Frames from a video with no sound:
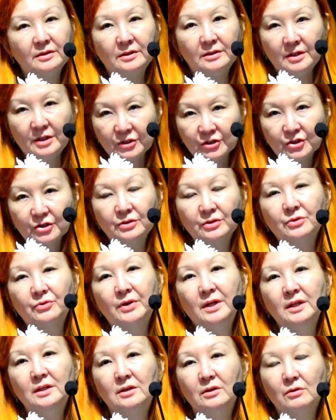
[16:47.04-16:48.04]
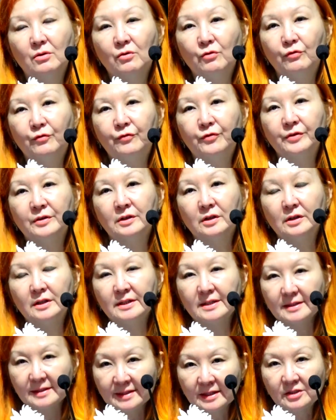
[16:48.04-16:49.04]
ancient Greek, of
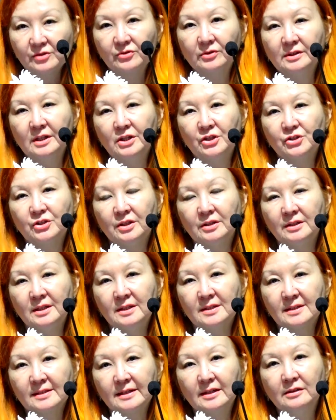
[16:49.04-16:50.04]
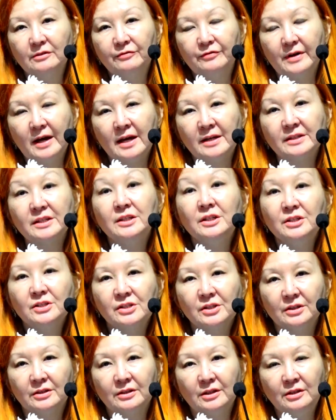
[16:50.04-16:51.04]
Central Asian itself, and
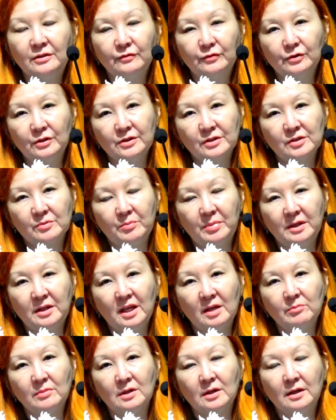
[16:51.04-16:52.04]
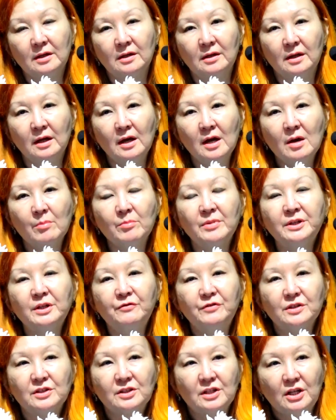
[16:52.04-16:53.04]
Indian influence became a
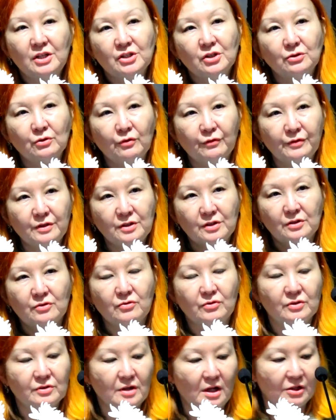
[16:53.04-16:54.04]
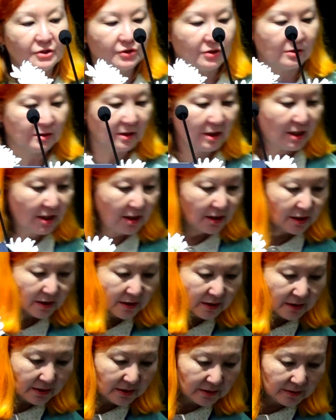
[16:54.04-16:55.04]
manifestation of these cross-cultural
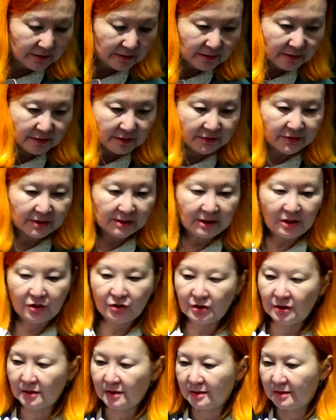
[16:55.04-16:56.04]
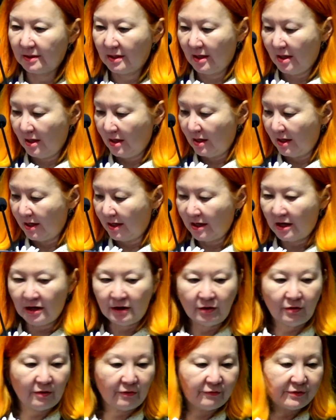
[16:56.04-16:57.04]
relations
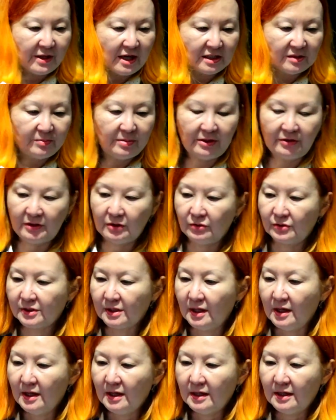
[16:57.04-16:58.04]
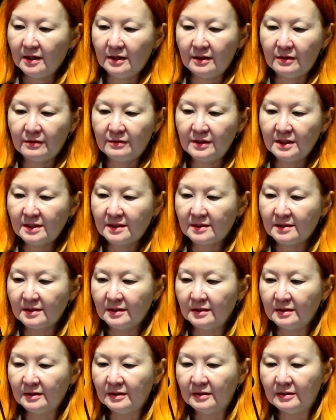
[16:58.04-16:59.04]
of that period. This
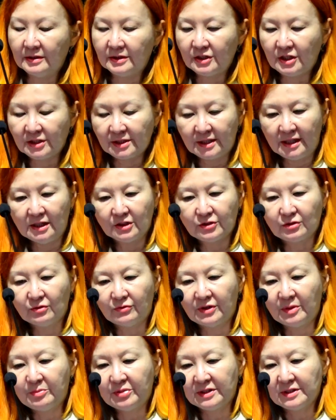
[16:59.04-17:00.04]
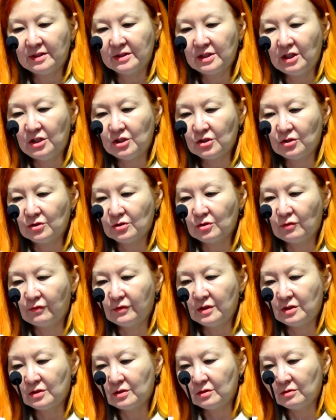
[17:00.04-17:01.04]
just also representations of
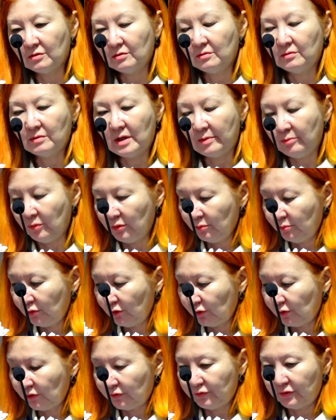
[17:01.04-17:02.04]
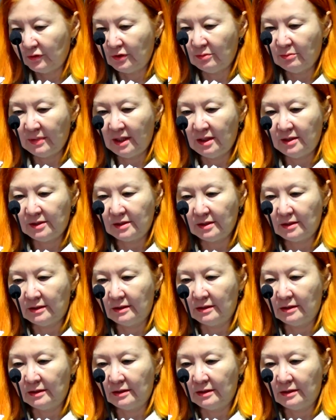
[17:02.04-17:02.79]
this beautifully made,